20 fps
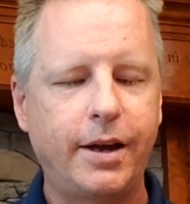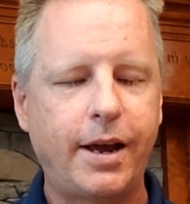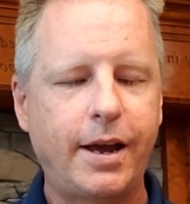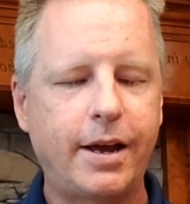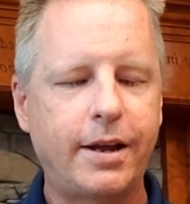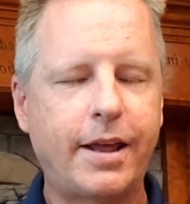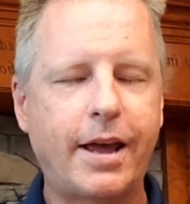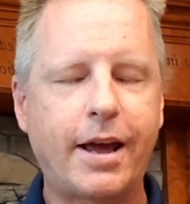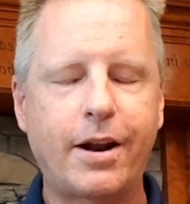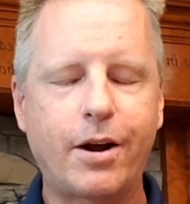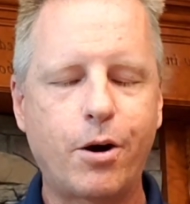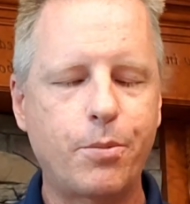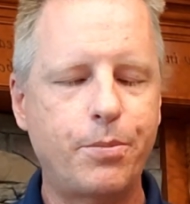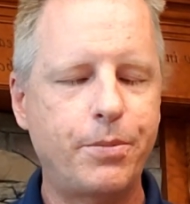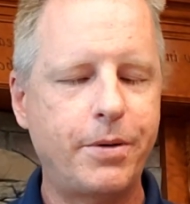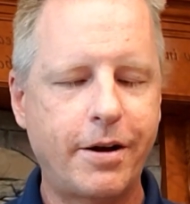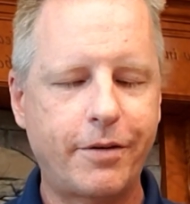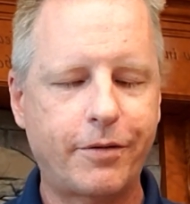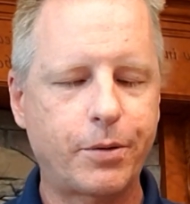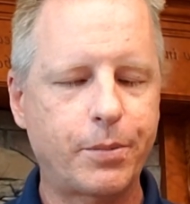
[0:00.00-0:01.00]
And that hope
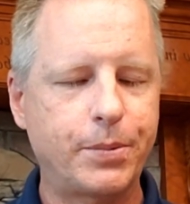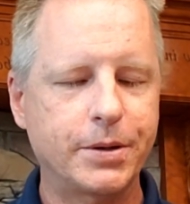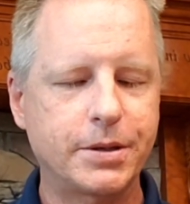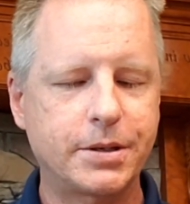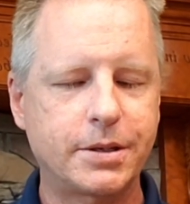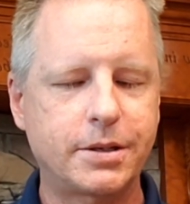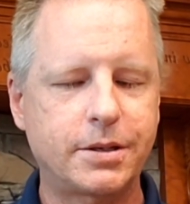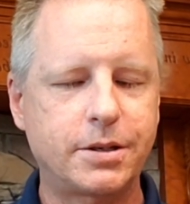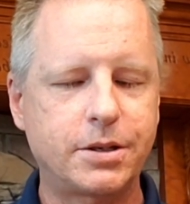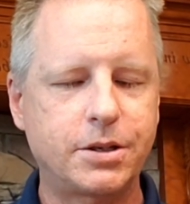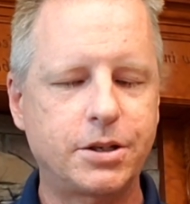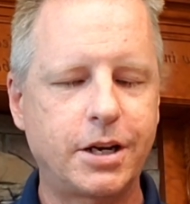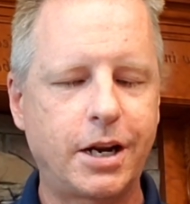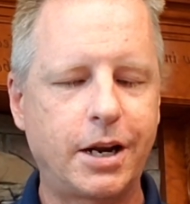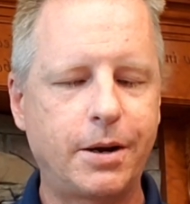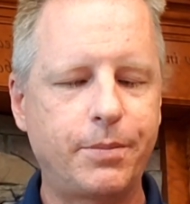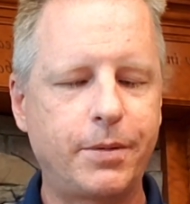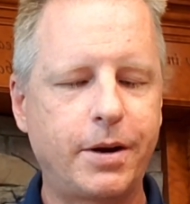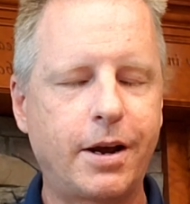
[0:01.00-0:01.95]
never puts us to shame.